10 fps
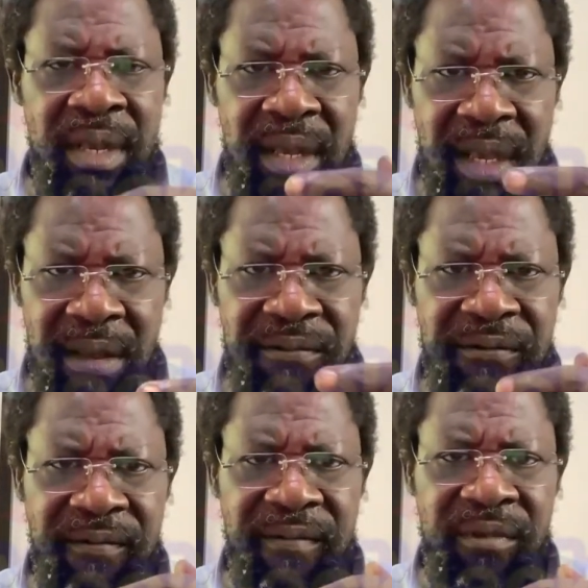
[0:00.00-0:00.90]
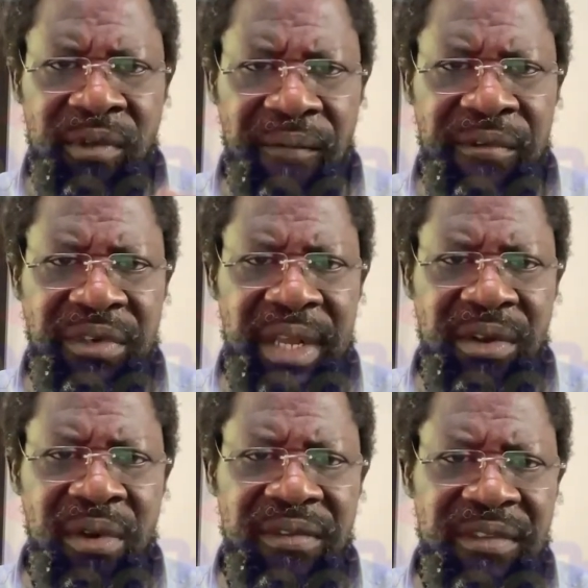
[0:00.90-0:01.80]
If sufficient
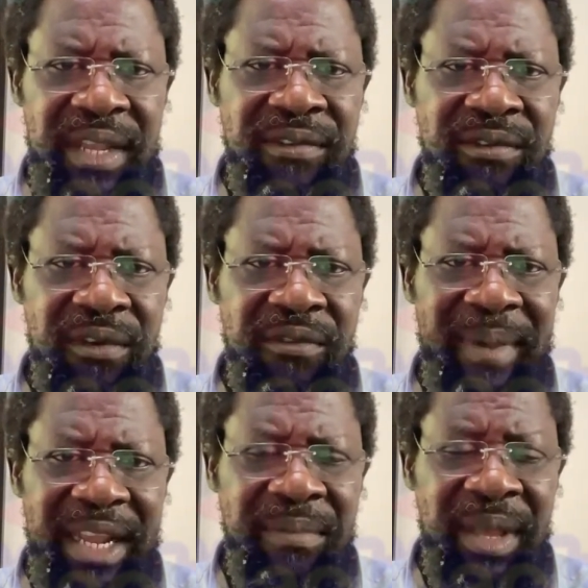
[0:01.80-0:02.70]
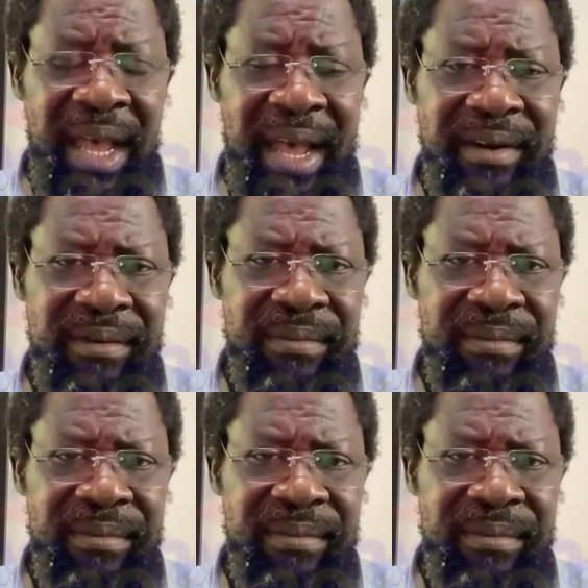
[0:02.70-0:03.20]
consensus might be had,